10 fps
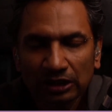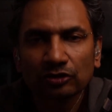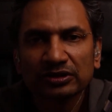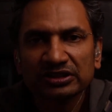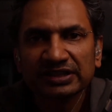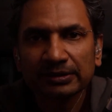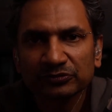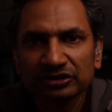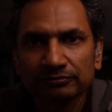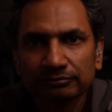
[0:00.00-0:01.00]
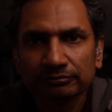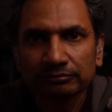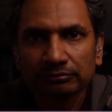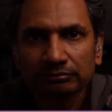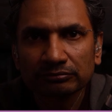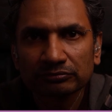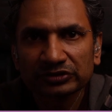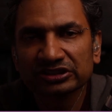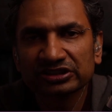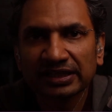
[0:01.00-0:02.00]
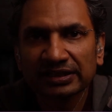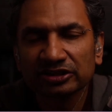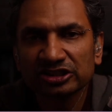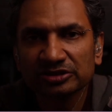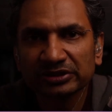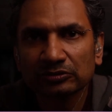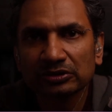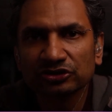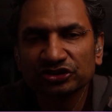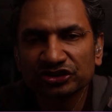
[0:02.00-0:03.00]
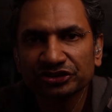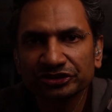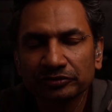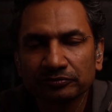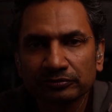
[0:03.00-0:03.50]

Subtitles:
Their attempts to silence me will continue,